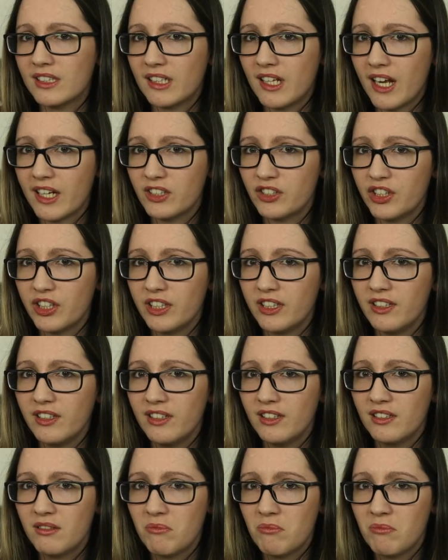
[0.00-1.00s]
collection
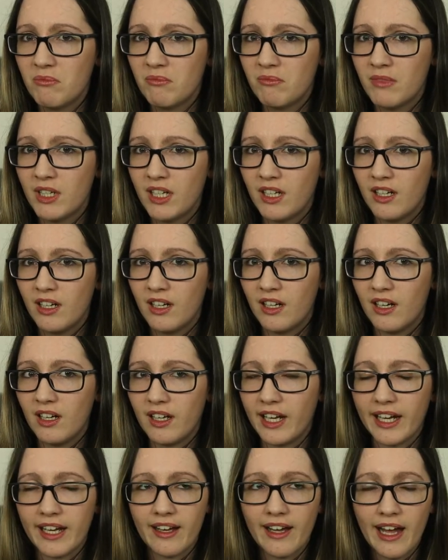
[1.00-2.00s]

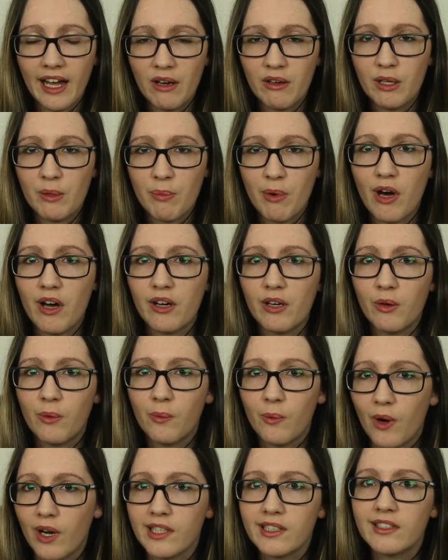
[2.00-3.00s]
like a Harry Potter
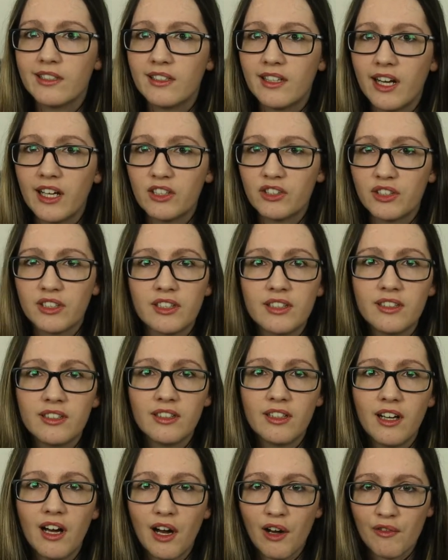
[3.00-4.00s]
wand
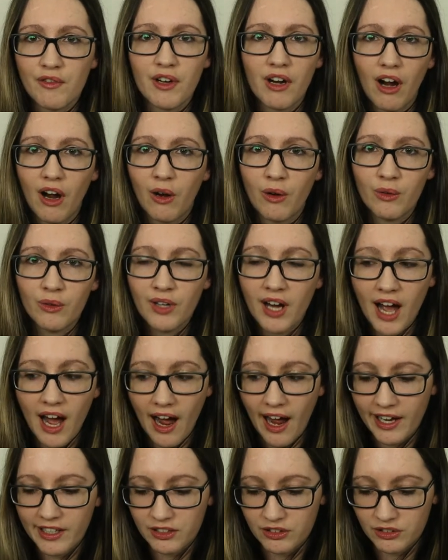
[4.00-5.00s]
collection of their own.
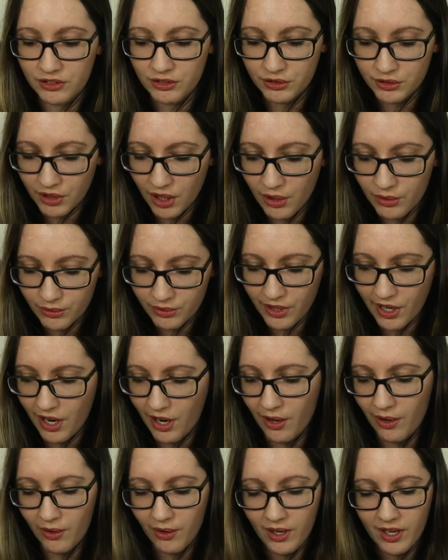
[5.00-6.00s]
I don't
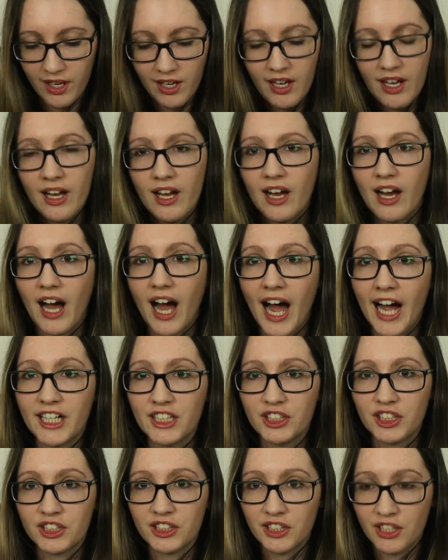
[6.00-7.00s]
know. I
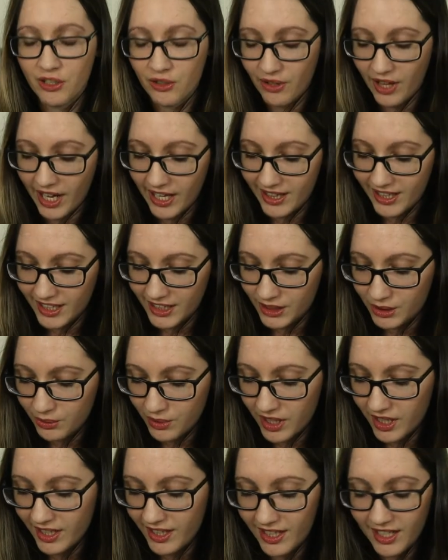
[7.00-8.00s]
just know that this
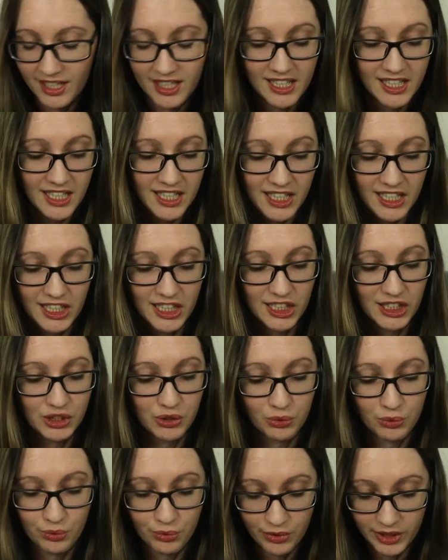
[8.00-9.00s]
one
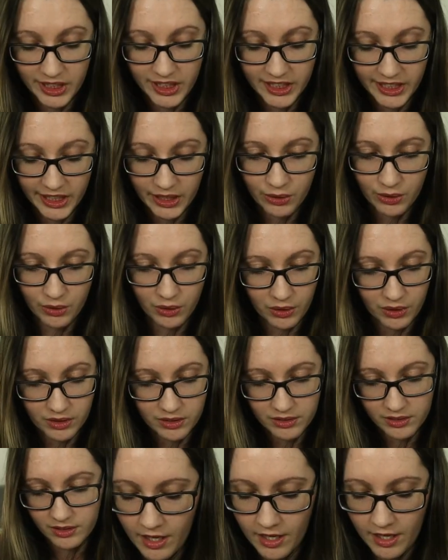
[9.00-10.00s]
is really cool.
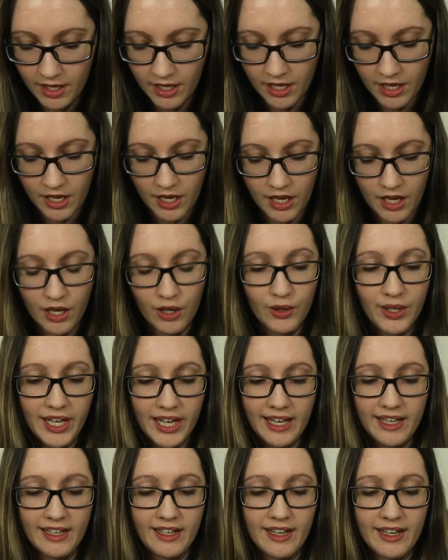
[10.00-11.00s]

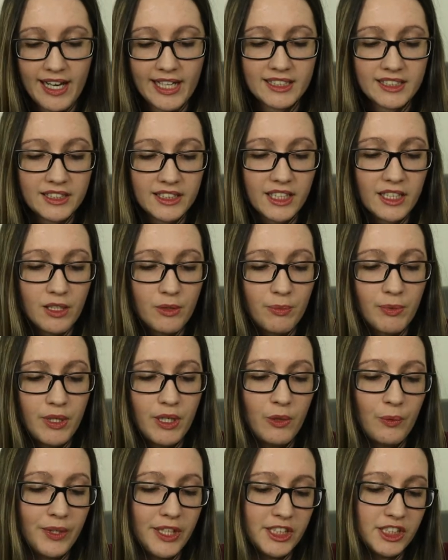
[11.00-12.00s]
Okay, next up
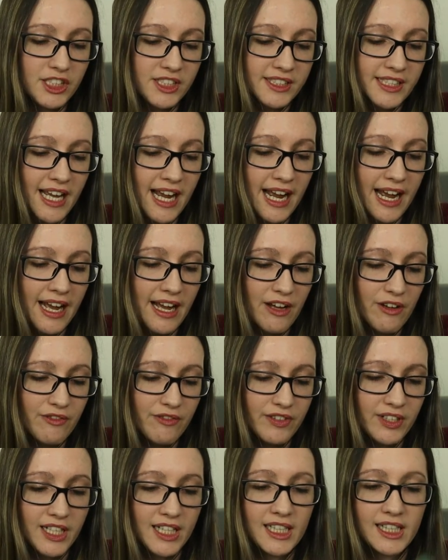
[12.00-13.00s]
we just
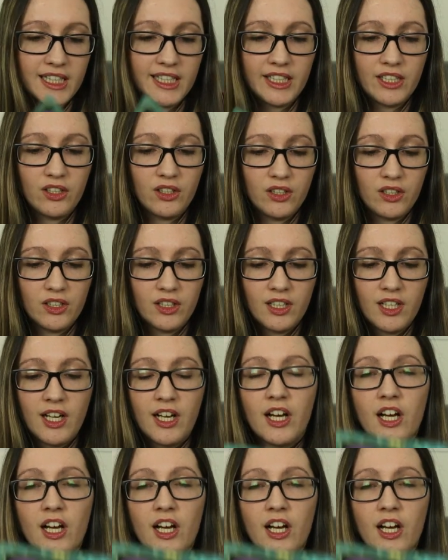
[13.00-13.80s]
have a little